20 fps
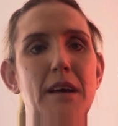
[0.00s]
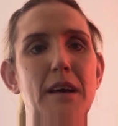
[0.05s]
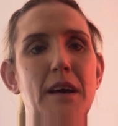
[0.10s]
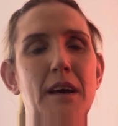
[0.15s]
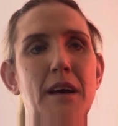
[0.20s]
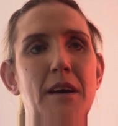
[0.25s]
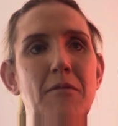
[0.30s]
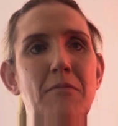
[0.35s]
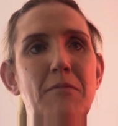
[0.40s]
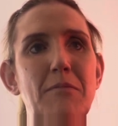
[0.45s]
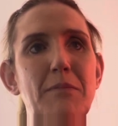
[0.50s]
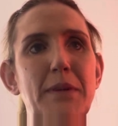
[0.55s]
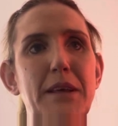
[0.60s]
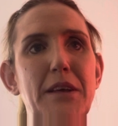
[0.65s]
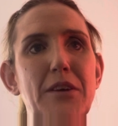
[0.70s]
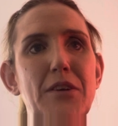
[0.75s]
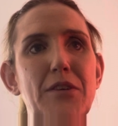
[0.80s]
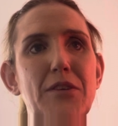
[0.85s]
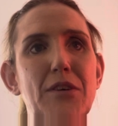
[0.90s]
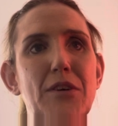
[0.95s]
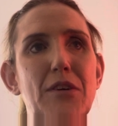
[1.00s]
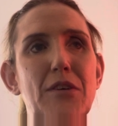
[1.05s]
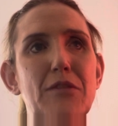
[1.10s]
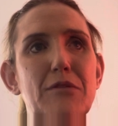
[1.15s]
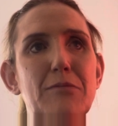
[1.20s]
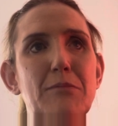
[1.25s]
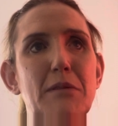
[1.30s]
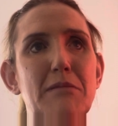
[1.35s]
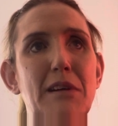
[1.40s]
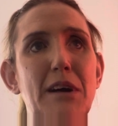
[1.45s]
um, because
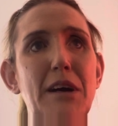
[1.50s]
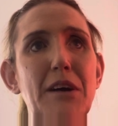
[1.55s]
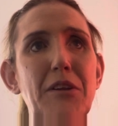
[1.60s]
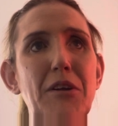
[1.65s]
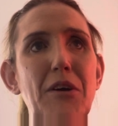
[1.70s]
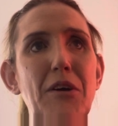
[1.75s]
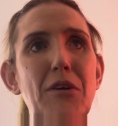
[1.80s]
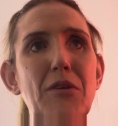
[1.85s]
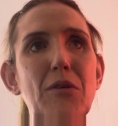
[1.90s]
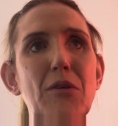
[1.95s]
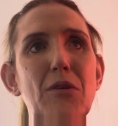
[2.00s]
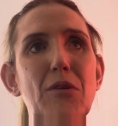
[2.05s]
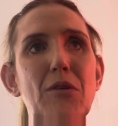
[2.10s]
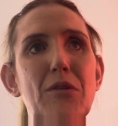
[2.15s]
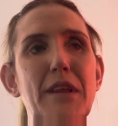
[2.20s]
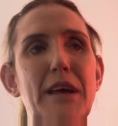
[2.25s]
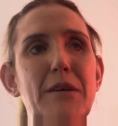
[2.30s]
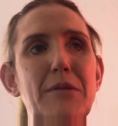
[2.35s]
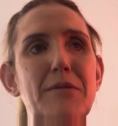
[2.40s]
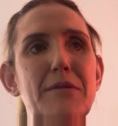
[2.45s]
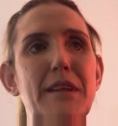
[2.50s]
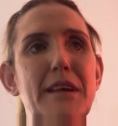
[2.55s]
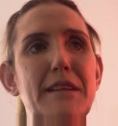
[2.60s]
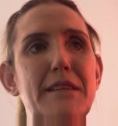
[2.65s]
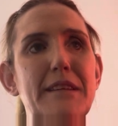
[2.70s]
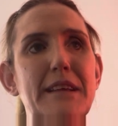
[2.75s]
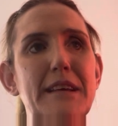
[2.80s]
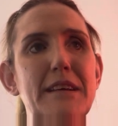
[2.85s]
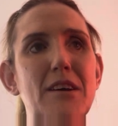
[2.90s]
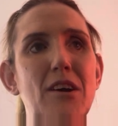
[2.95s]
of Barado, or they, they
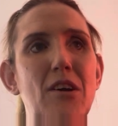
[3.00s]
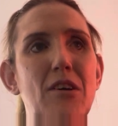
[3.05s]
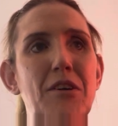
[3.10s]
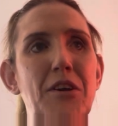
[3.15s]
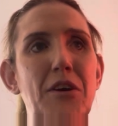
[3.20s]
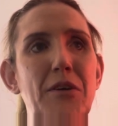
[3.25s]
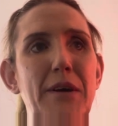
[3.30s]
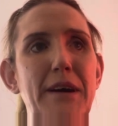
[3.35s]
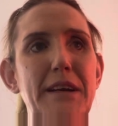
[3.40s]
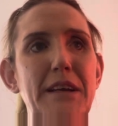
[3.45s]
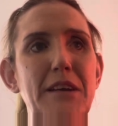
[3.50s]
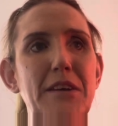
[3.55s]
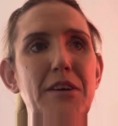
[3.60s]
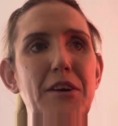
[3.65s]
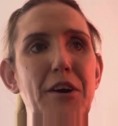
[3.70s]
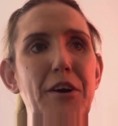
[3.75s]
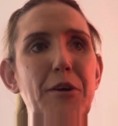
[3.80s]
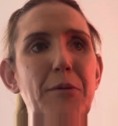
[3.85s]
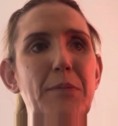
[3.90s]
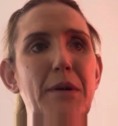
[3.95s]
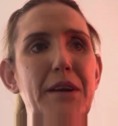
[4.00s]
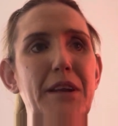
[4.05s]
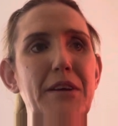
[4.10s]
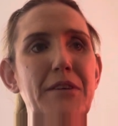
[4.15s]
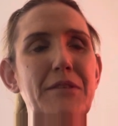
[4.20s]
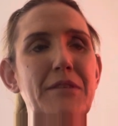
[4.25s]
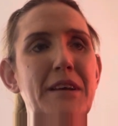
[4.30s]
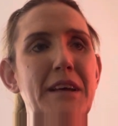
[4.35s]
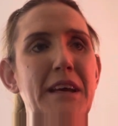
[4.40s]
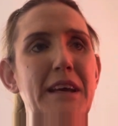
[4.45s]
think, oh no, I can cope. I
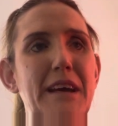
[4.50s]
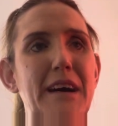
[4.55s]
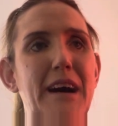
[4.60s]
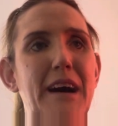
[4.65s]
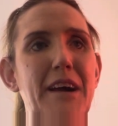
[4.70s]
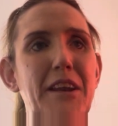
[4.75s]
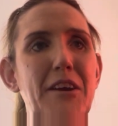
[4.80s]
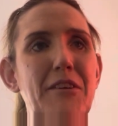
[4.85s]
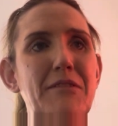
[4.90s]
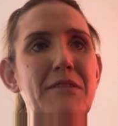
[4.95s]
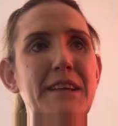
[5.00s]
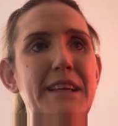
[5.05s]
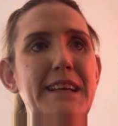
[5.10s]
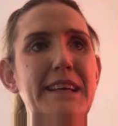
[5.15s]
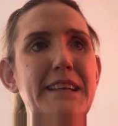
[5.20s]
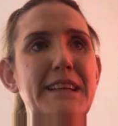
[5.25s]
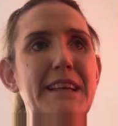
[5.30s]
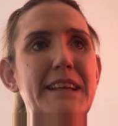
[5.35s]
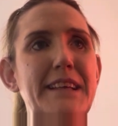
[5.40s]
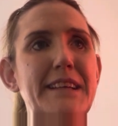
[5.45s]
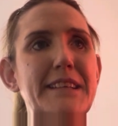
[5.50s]
don't I don't need any